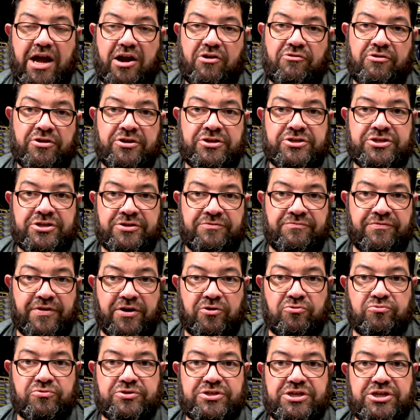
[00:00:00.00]
current and
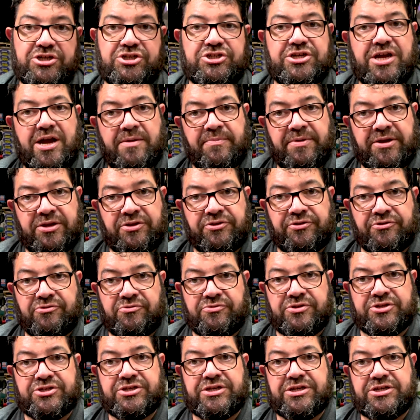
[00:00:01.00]
voltage coming
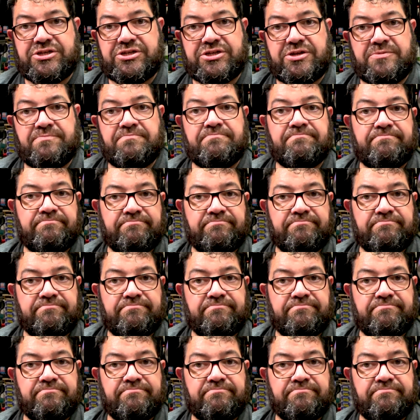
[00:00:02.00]
through the system.